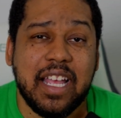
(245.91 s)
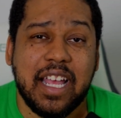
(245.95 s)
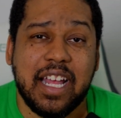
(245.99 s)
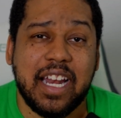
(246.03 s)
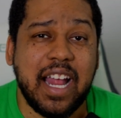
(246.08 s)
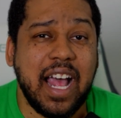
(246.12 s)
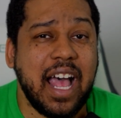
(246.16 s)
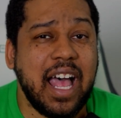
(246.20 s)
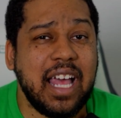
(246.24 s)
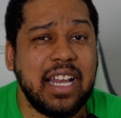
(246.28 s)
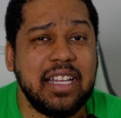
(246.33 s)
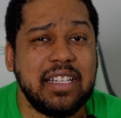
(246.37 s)

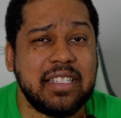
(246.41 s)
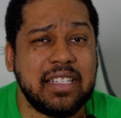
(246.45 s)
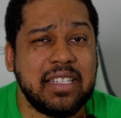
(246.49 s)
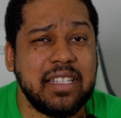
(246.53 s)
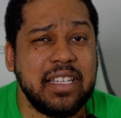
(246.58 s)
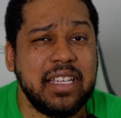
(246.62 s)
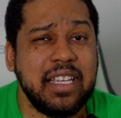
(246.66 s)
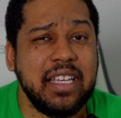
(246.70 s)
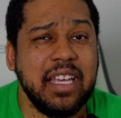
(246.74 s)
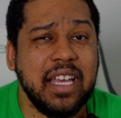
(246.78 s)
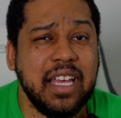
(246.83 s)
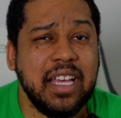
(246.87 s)
And
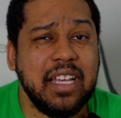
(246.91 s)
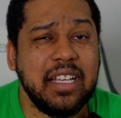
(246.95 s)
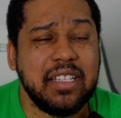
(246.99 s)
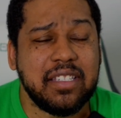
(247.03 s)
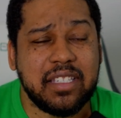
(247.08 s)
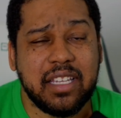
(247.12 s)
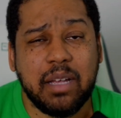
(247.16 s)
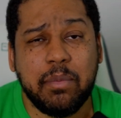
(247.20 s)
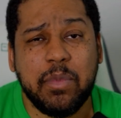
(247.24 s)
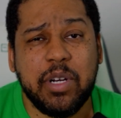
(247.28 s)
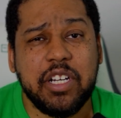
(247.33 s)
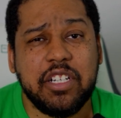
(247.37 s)
honestly,
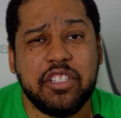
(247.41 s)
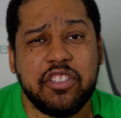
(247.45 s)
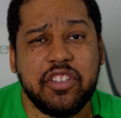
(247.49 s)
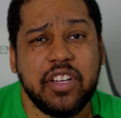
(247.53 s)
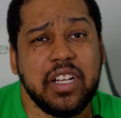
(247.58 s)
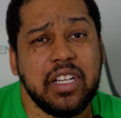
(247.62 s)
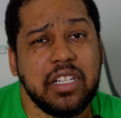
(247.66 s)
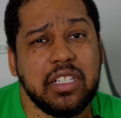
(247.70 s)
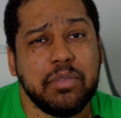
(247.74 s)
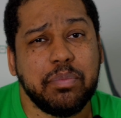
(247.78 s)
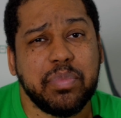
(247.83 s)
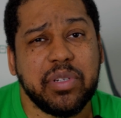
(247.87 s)
some of the
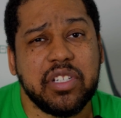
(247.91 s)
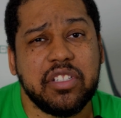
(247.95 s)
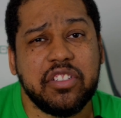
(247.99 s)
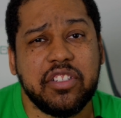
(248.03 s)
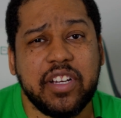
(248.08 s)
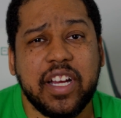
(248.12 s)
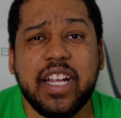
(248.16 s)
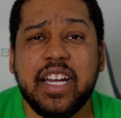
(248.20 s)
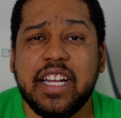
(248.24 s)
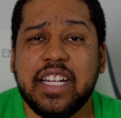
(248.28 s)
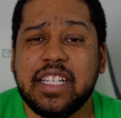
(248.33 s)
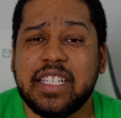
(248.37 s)
trailers
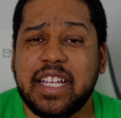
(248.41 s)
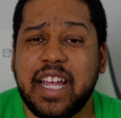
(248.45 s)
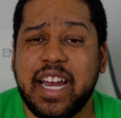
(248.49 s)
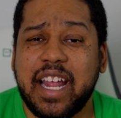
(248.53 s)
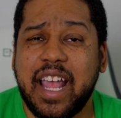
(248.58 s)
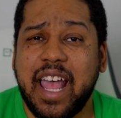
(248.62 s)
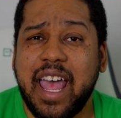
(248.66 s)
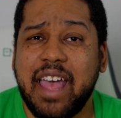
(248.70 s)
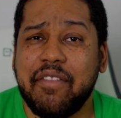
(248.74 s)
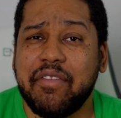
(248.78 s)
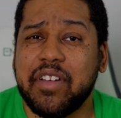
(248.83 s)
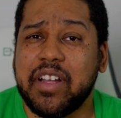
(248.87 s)
portrayed it as
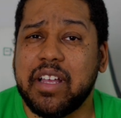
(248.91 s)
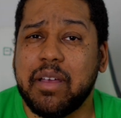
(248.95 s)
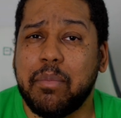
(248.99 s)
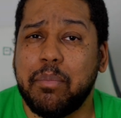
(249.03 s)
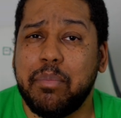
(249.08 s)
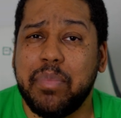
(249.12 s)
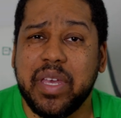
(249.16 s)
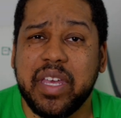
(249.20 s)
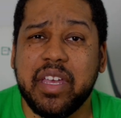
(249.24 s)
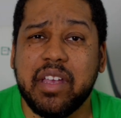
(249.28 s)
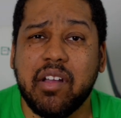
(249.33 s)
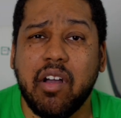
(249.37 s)
having a
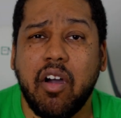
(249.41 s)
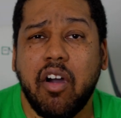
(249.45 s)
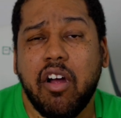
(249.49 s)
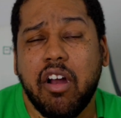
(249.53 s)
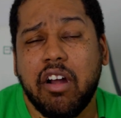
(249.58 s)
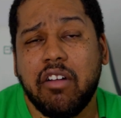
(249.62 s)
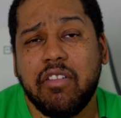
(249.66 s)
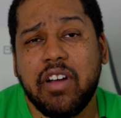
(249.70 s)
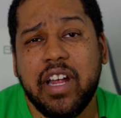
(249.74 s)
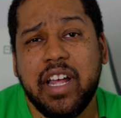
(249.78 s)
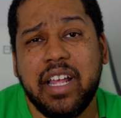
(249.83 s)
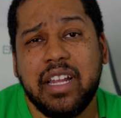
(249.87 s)
big
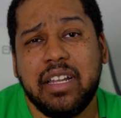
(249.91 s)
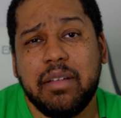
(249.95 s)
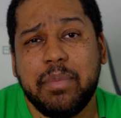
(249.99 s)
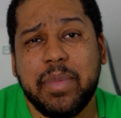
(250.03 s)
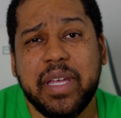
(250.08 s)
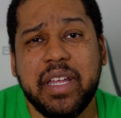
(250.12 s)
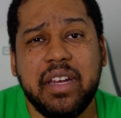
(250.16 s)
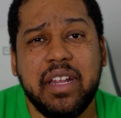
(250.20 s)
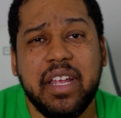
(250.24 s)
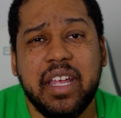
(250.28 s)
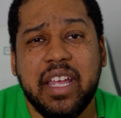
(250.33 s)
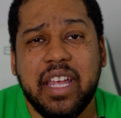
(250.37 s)
horror
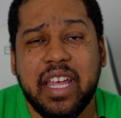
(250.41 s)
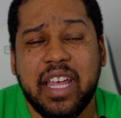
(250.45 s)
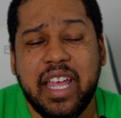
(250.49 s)
element,